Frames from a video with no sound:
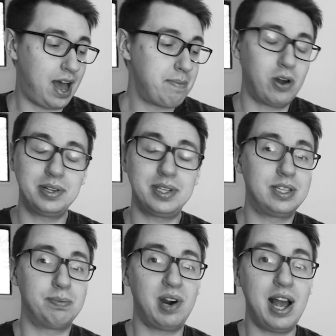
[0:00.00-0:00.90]
I'm
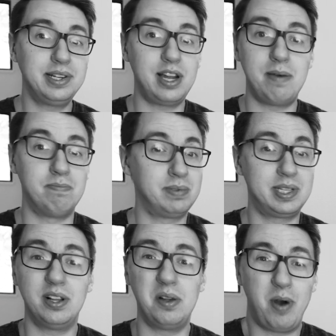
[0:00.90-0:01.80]
honestly surprised I'm
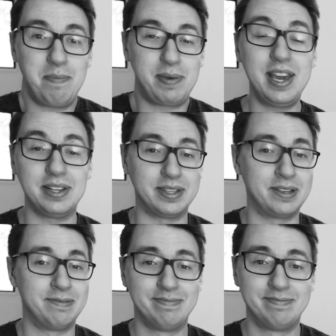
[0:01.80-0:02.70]
still in one piece.